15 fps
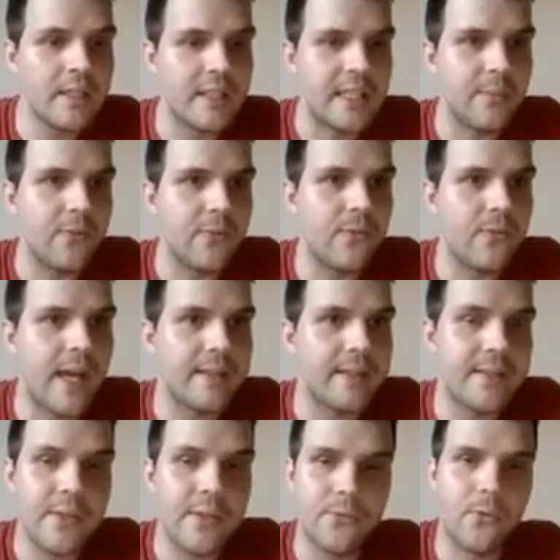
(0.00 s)
keep
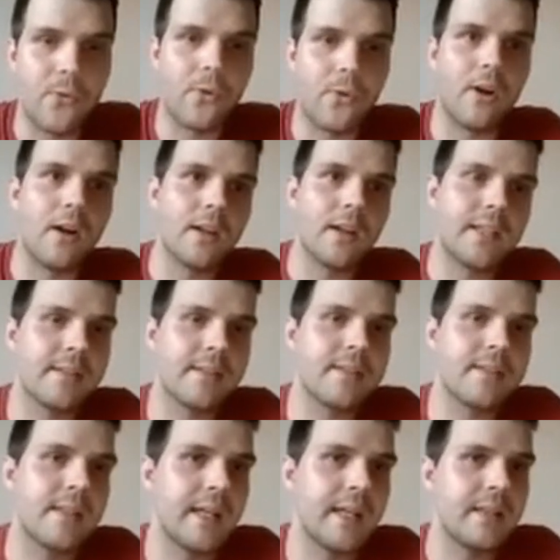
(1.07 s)
flats for
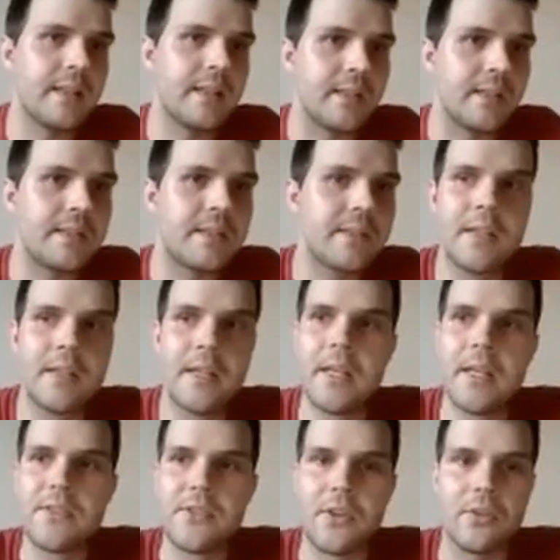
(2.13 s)
cases like this.
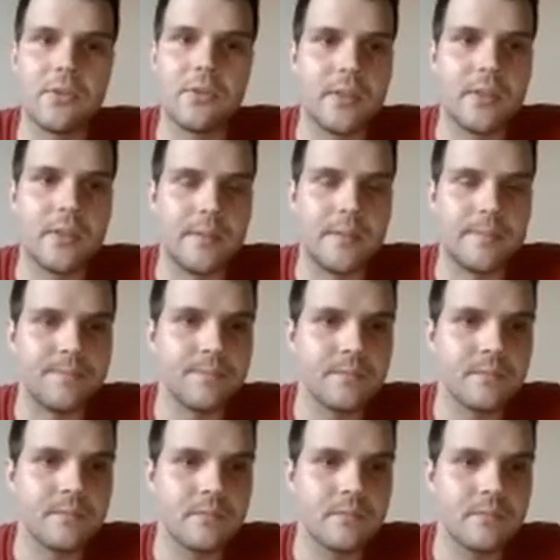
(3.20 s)
So um,
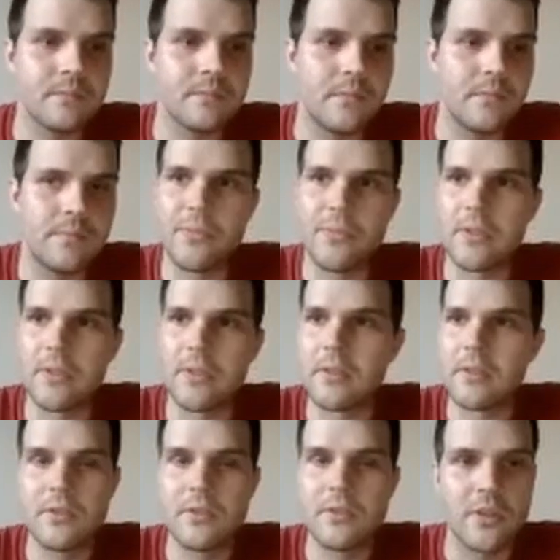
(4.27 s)
people
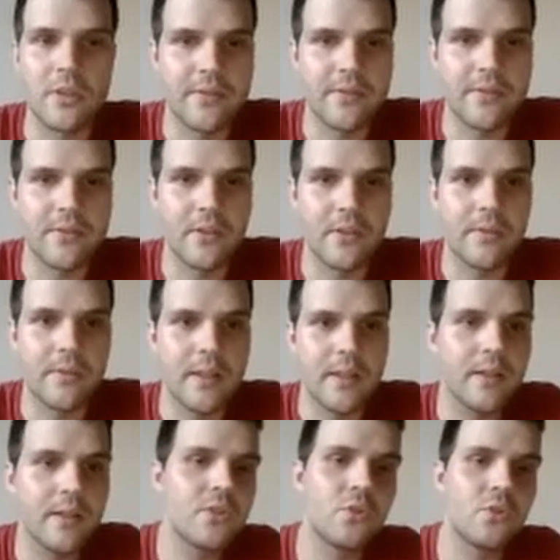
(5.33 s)
don't have to go back
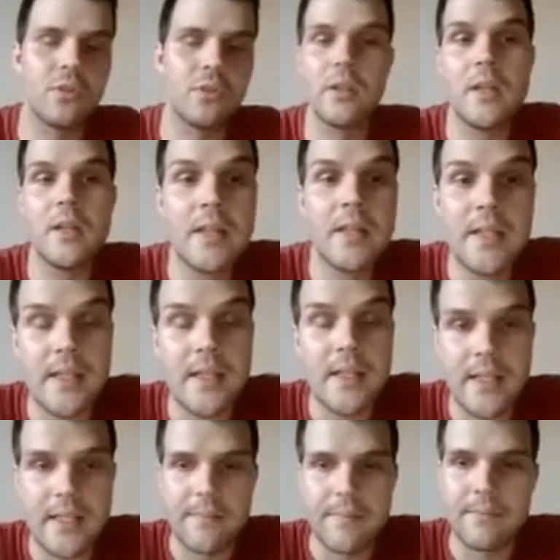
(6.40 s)
to
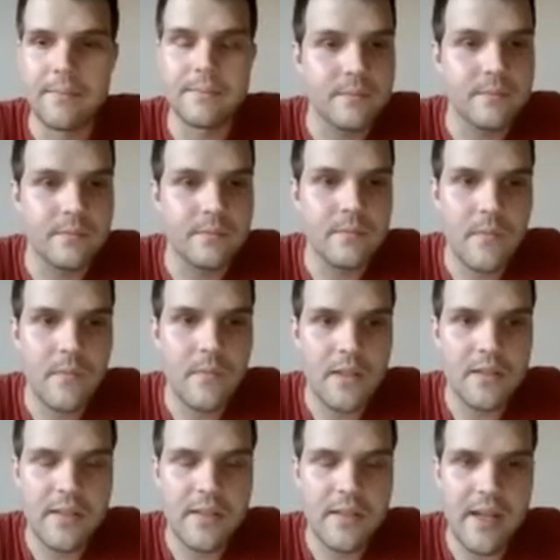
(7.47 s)
um,
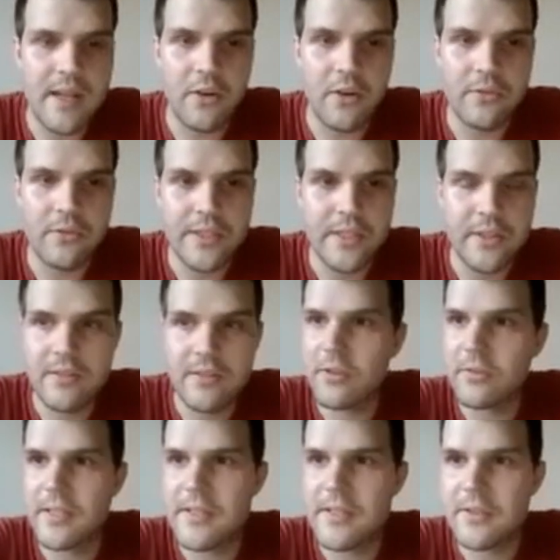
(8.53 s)
the horrendous,
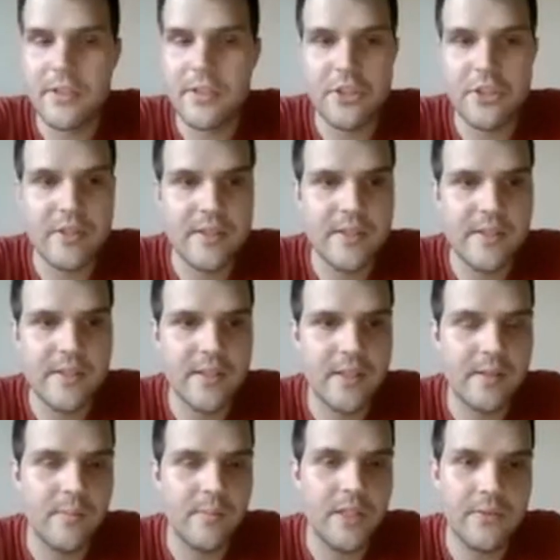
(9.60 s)
horrendous conditions
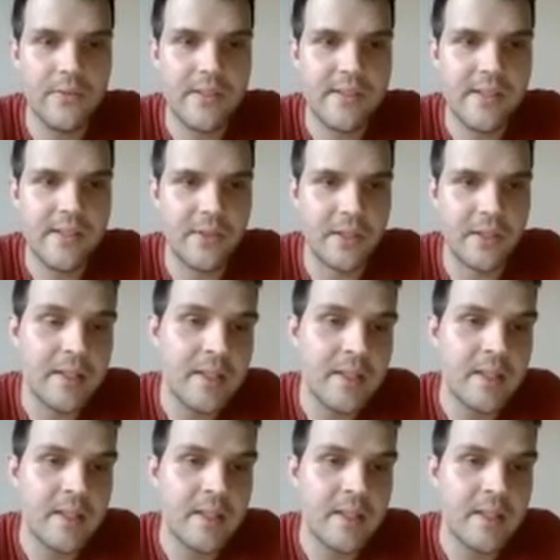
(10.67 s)
uh, many of us live in.